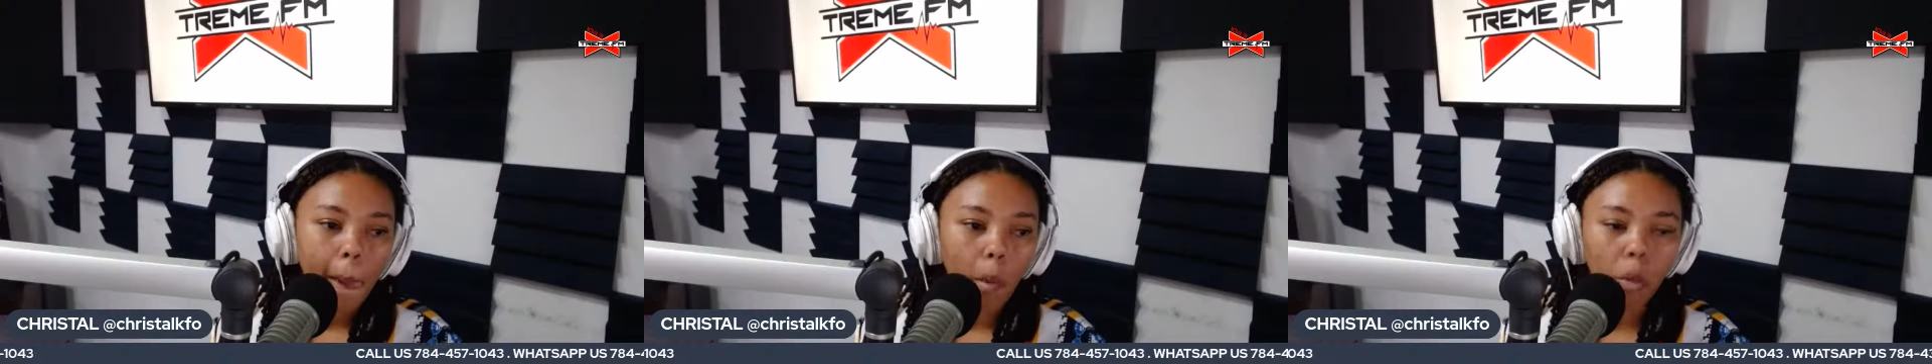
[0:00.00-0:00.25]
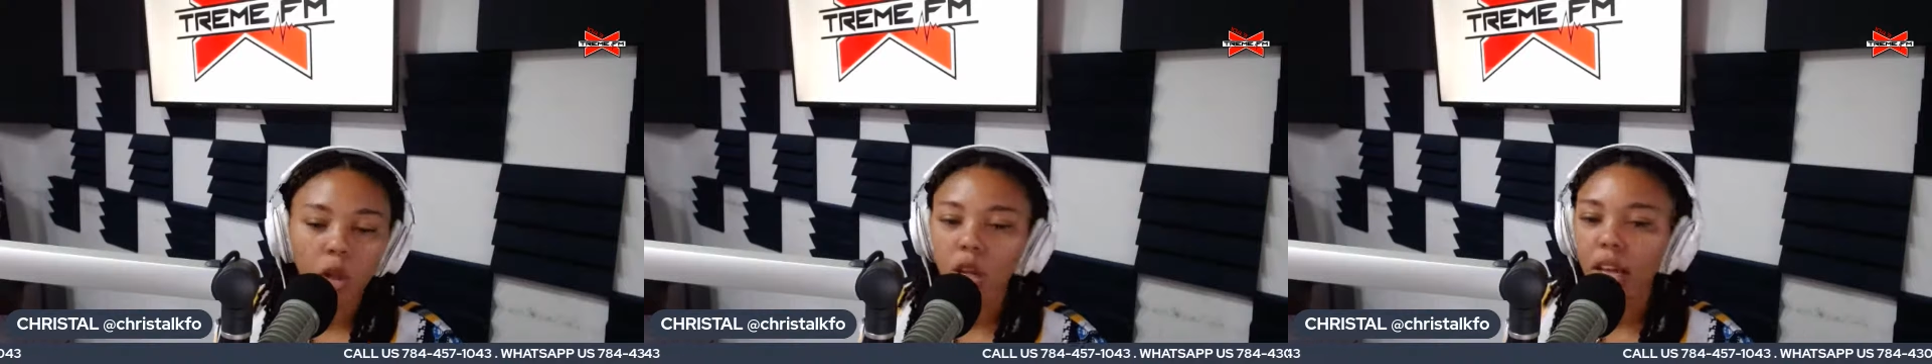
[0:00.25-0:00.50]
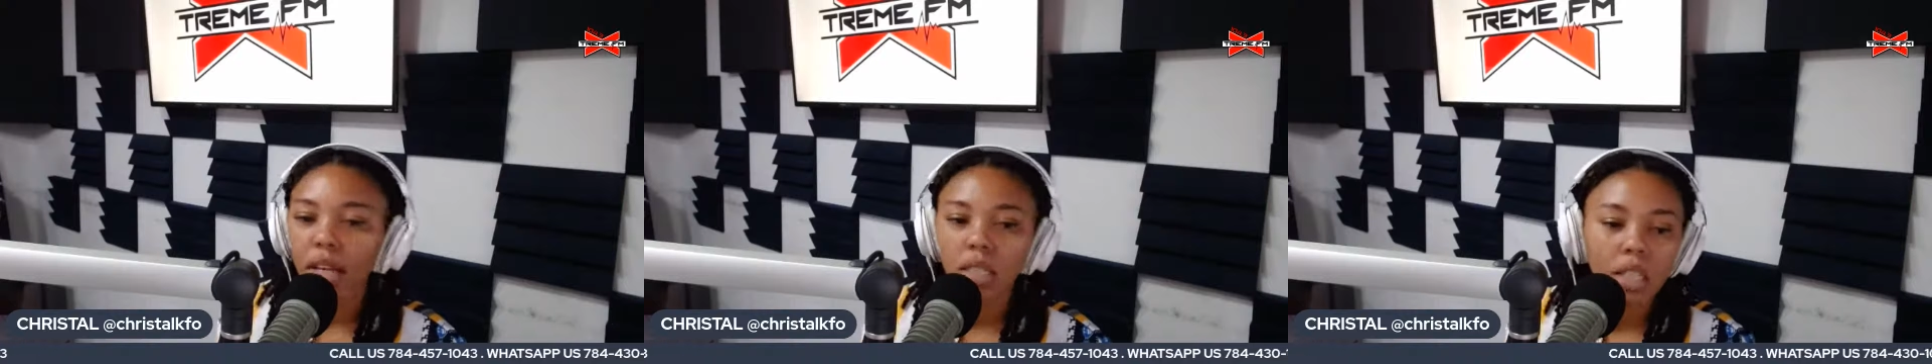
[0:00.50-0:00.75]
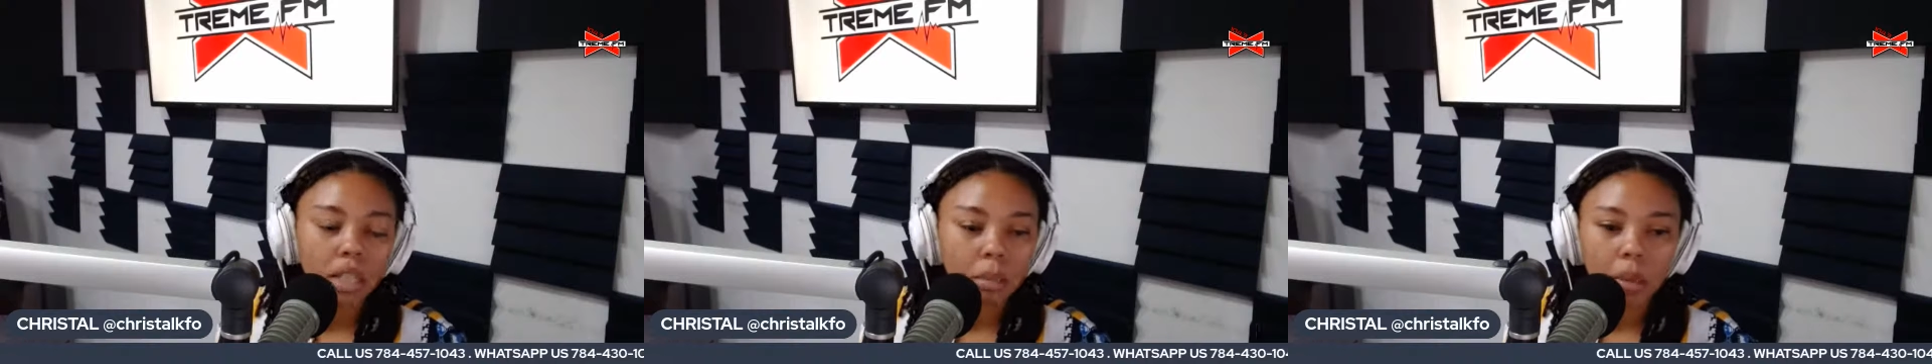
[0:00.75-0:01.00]
We're not
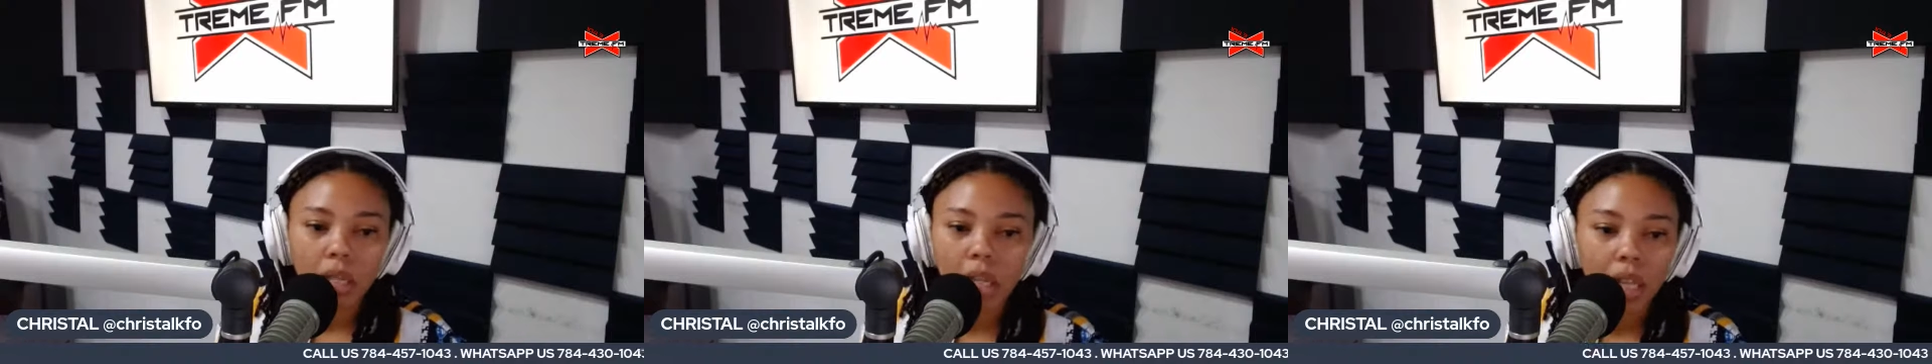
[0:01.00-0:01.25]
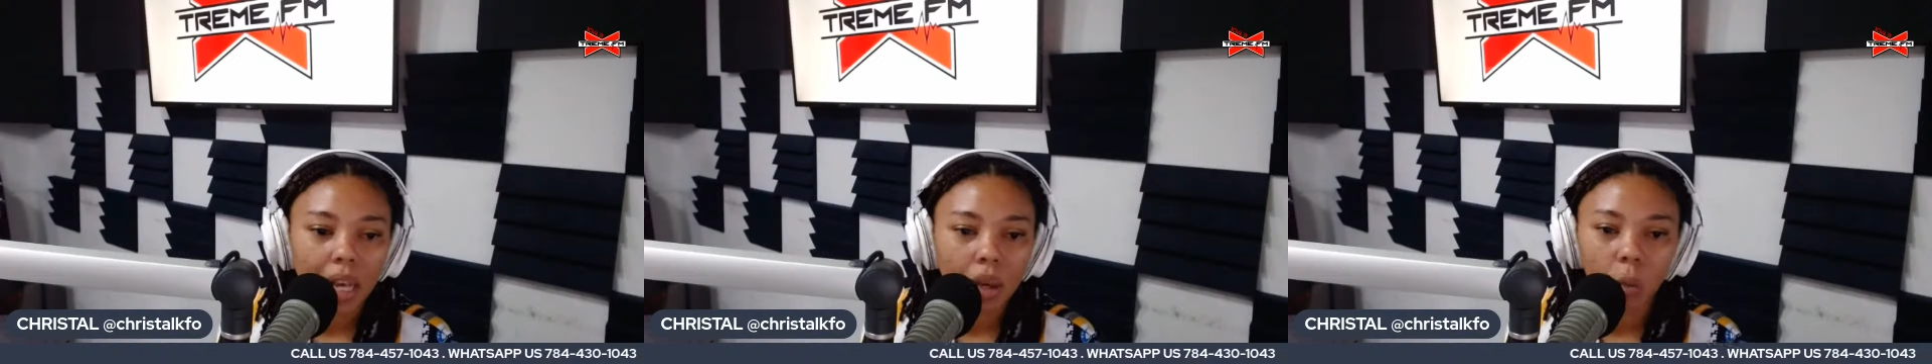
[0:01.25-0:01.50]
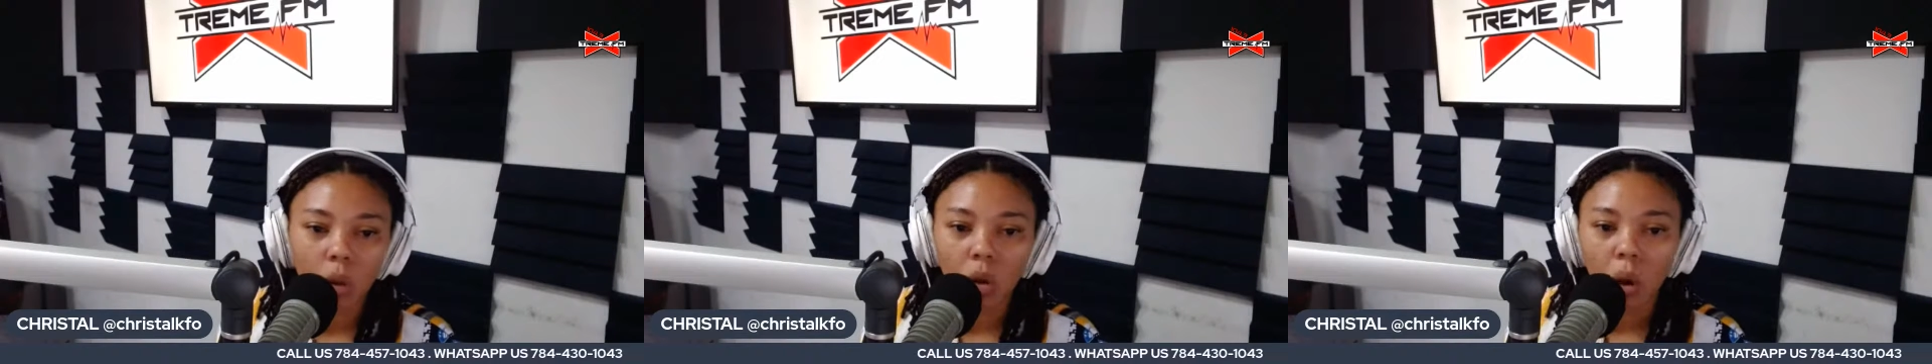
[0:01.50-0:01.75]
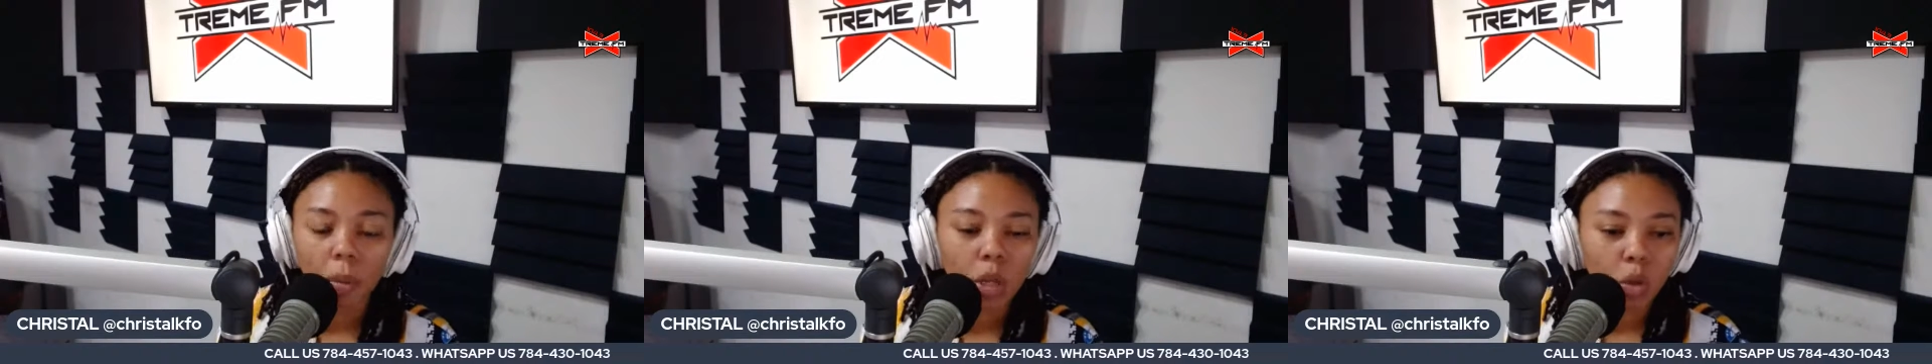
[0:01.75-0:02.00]
getting any money like we
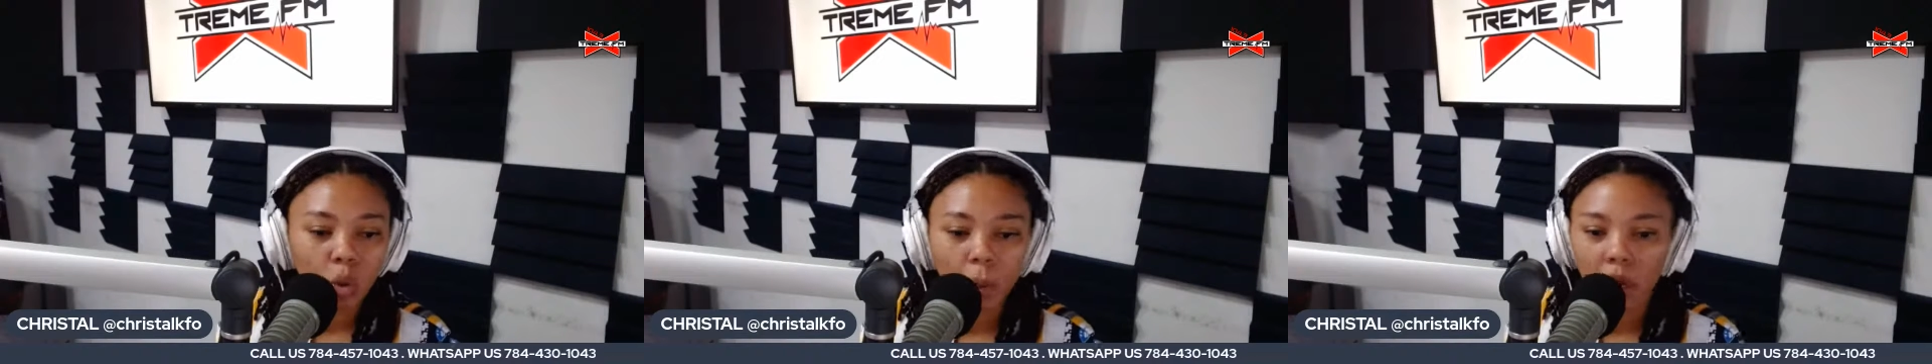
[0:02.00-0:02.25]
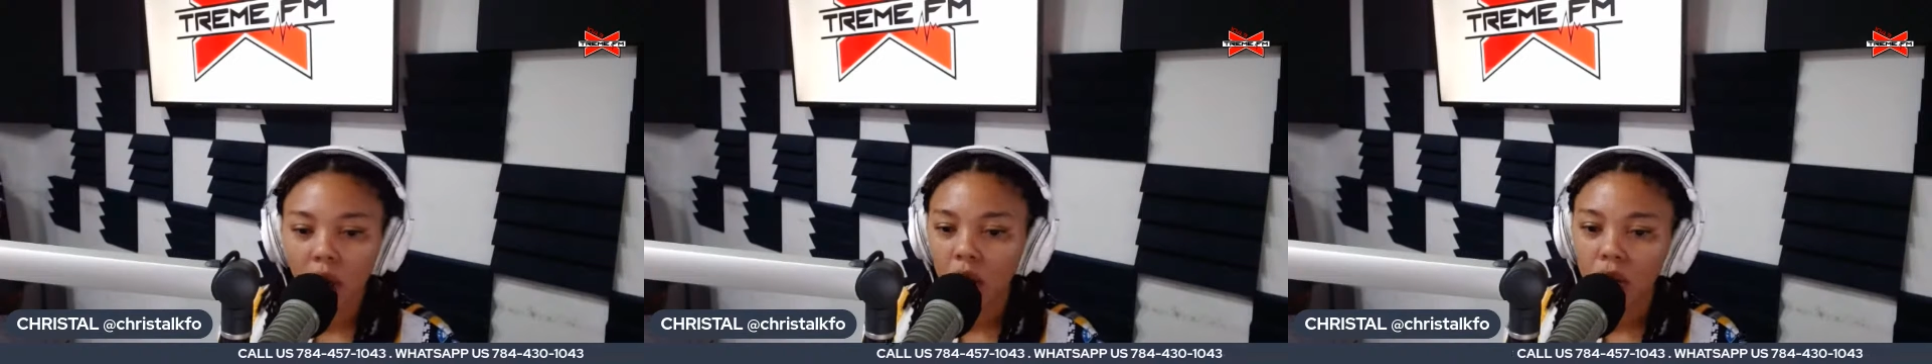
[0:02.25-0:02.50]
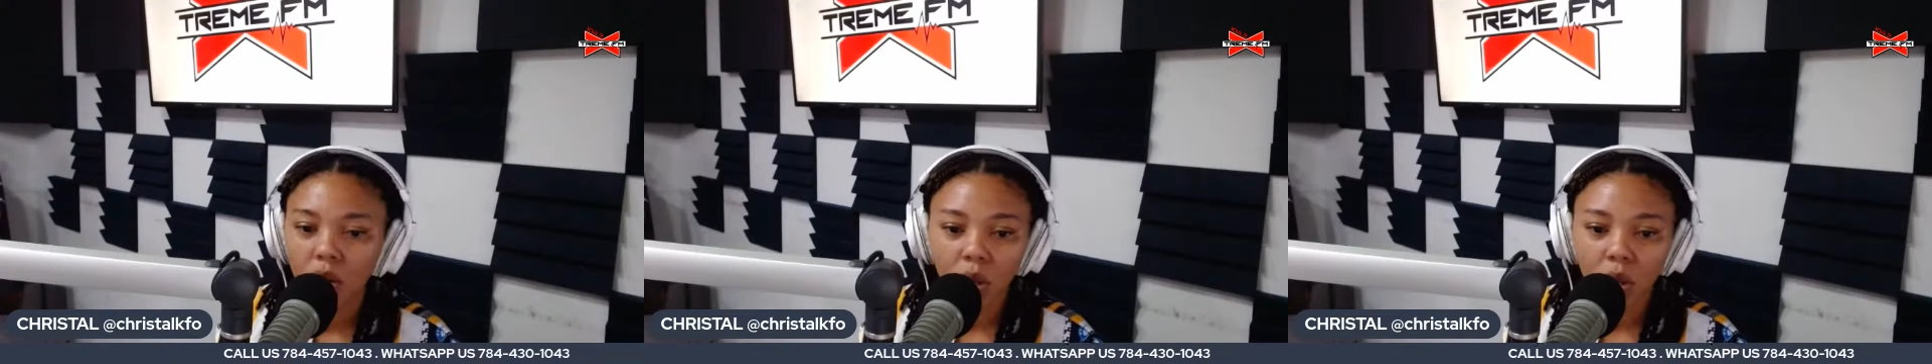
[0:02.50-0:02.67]
normally do because,